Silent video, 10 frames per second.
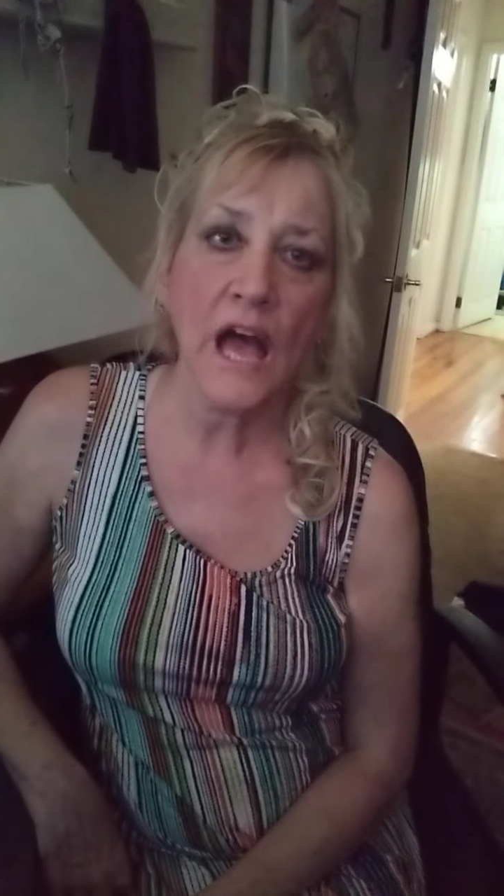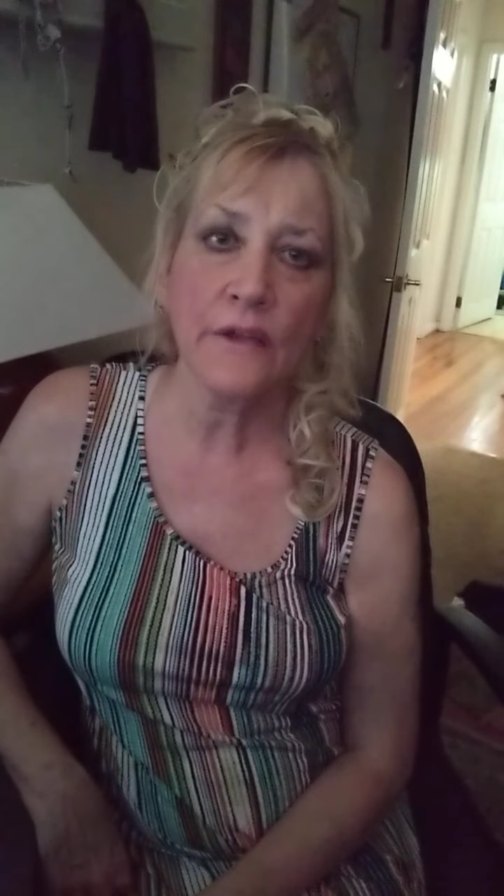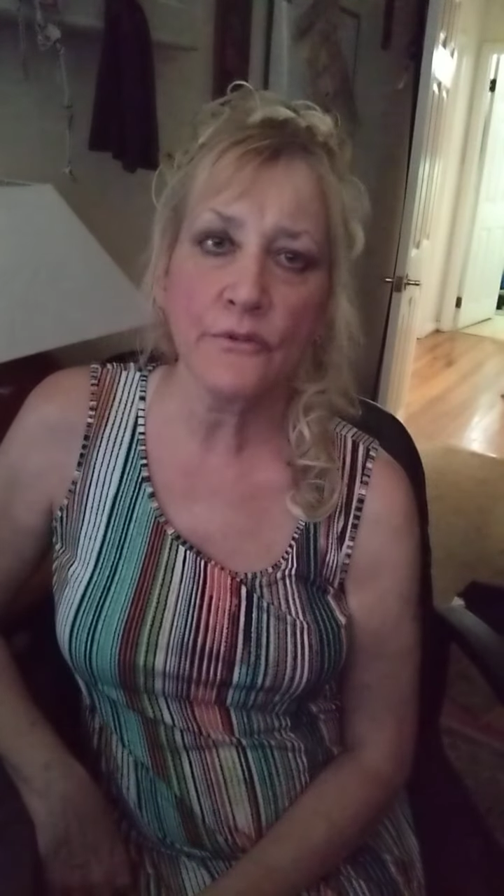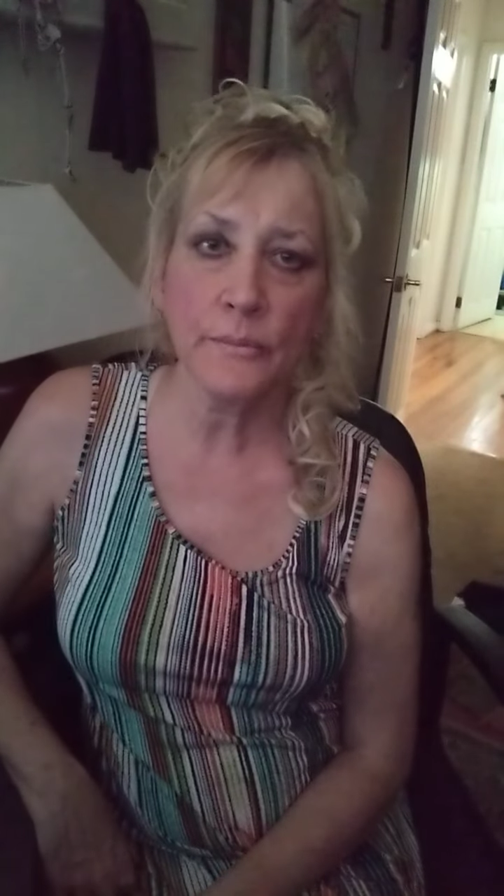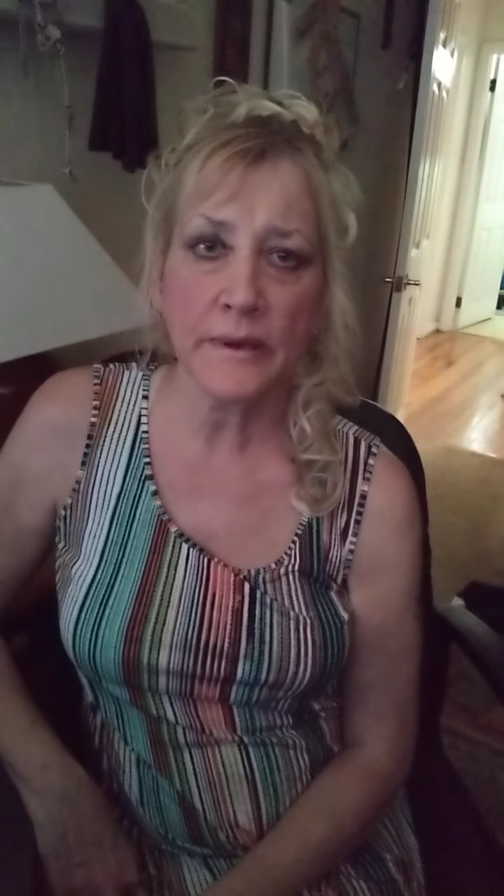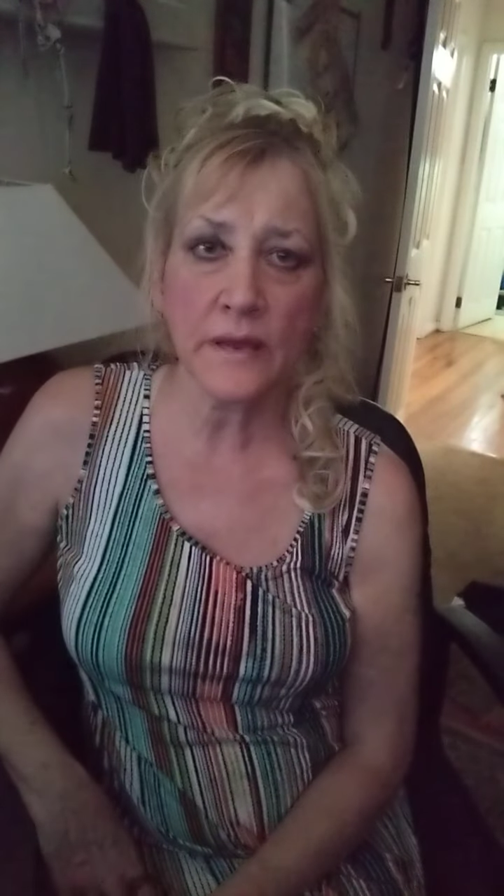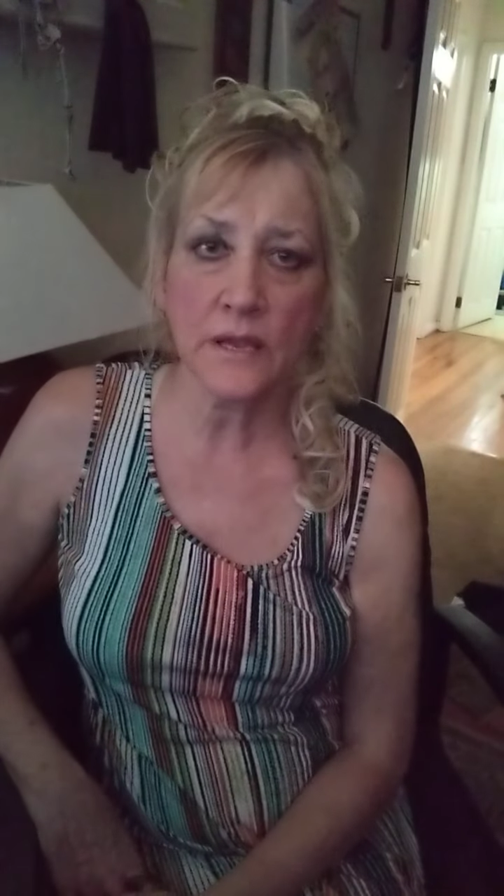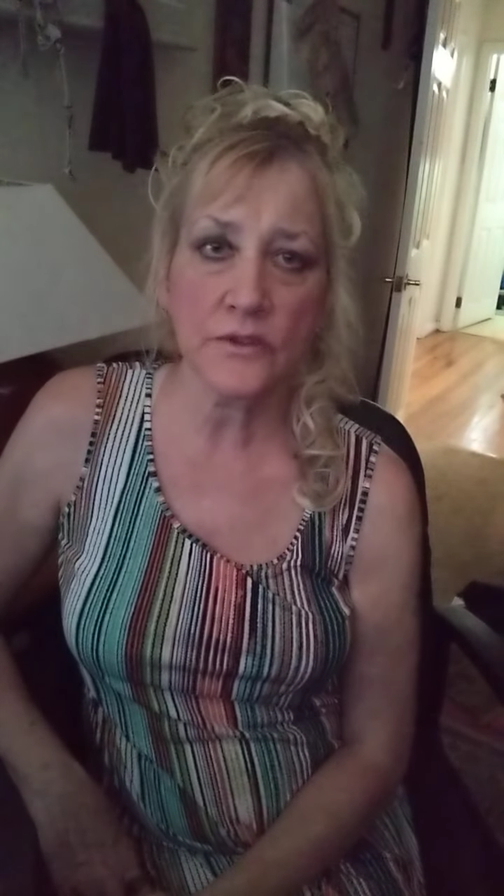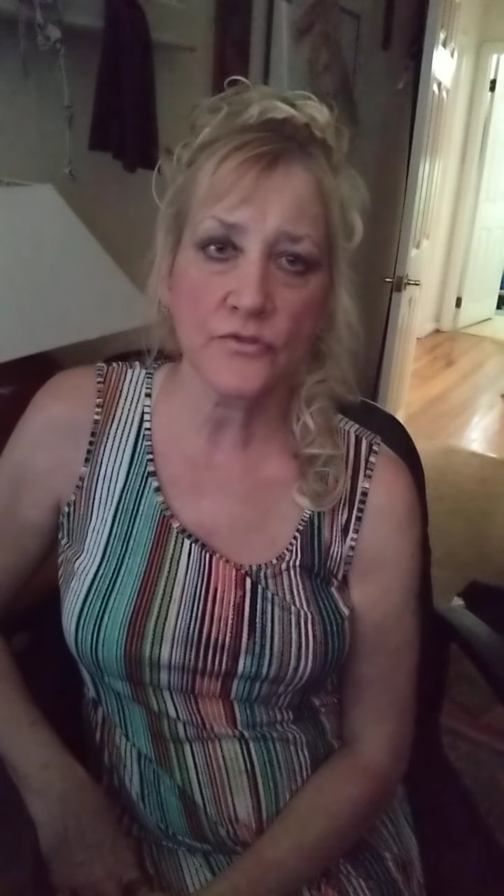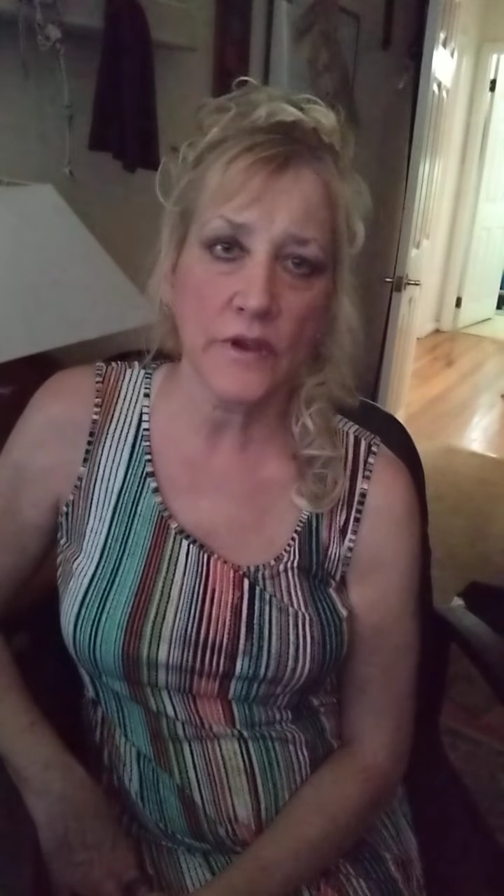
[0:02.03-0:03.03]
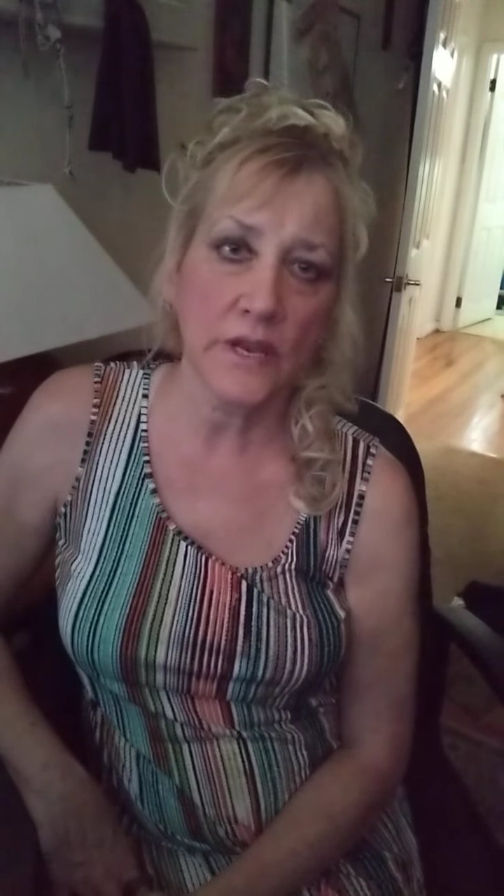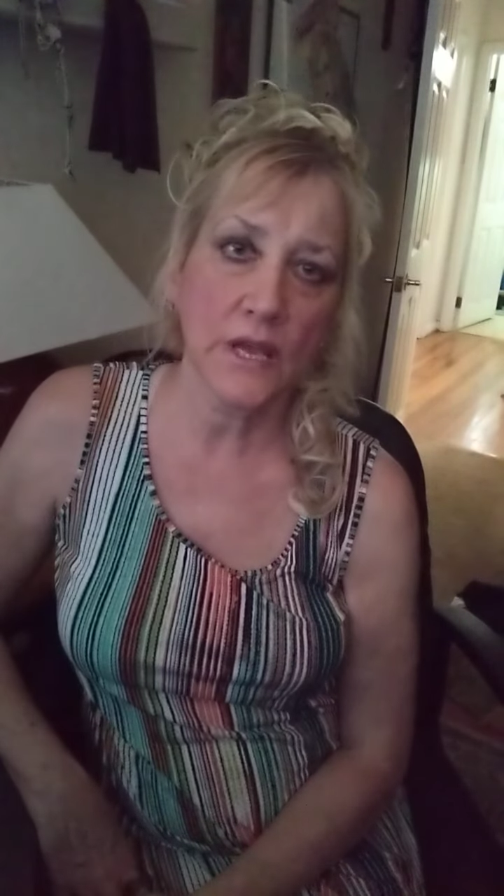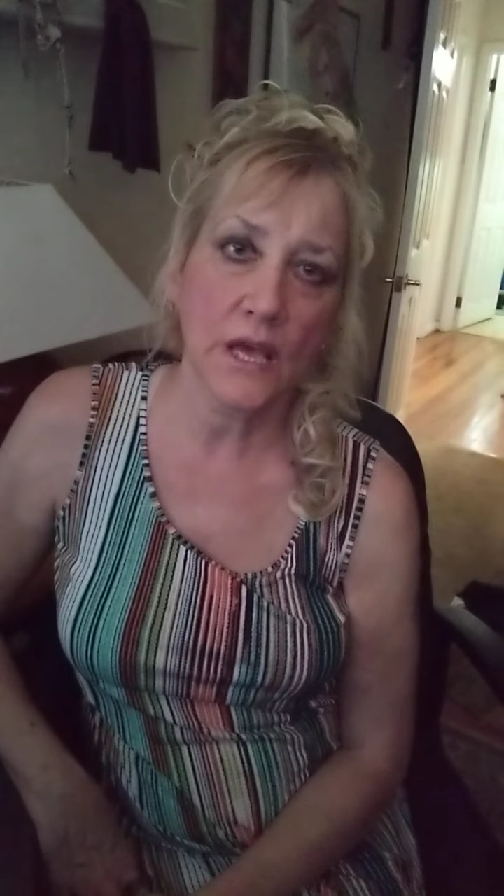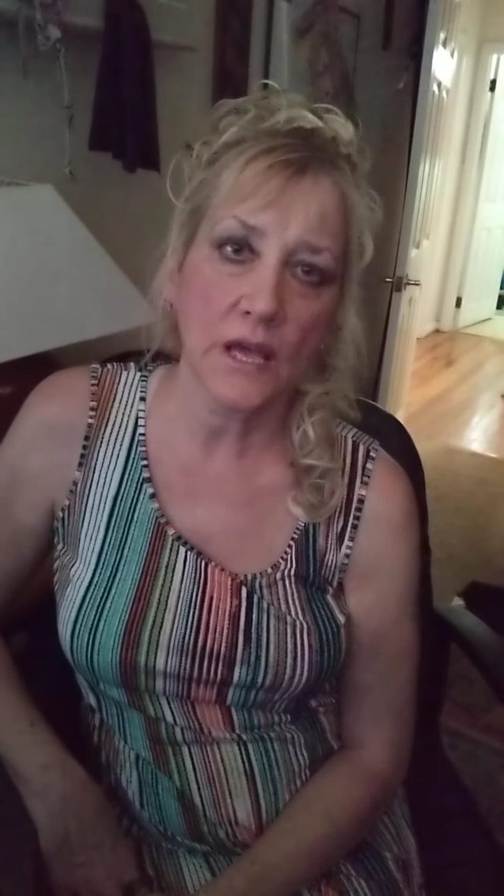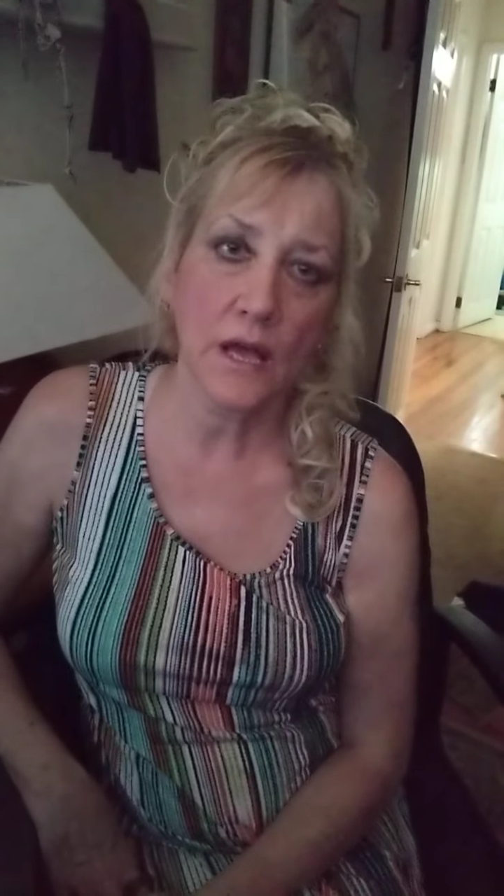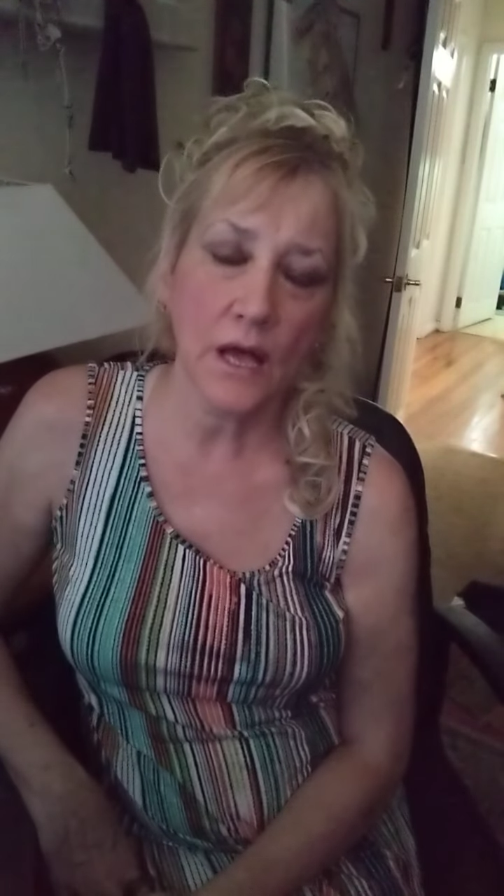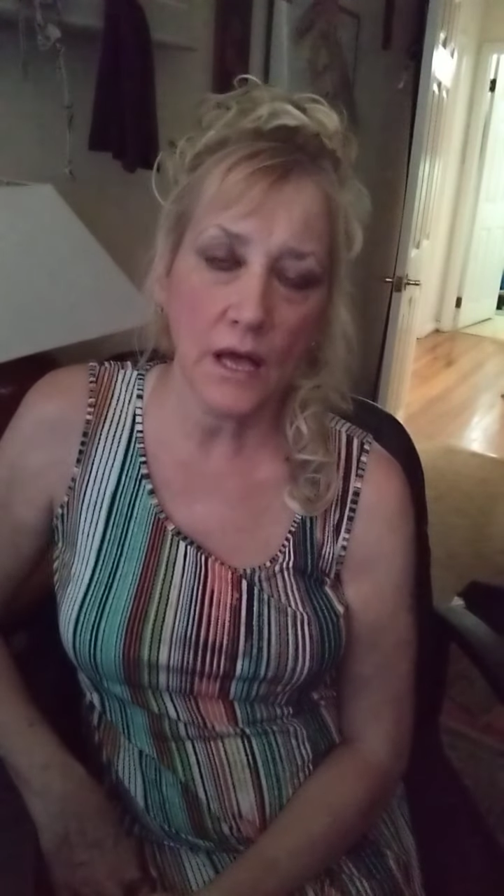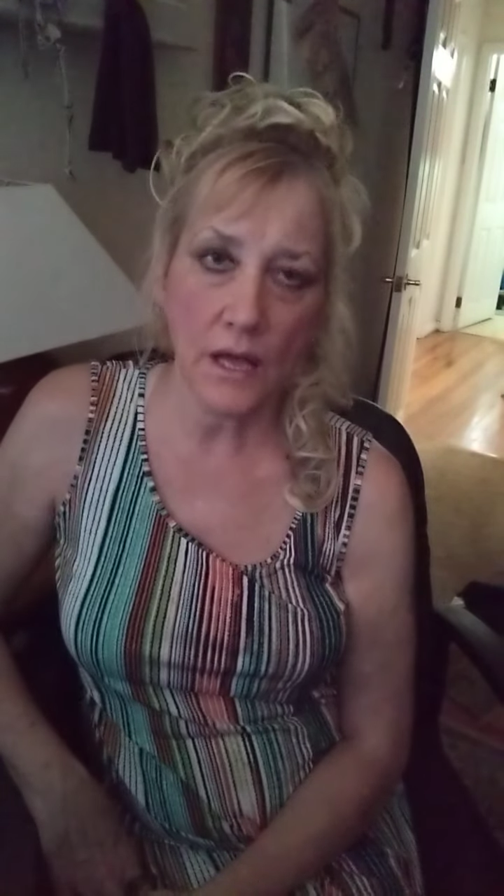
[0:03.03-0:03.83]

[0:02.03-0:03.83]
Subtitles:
Hi everybody, it's Rhaina.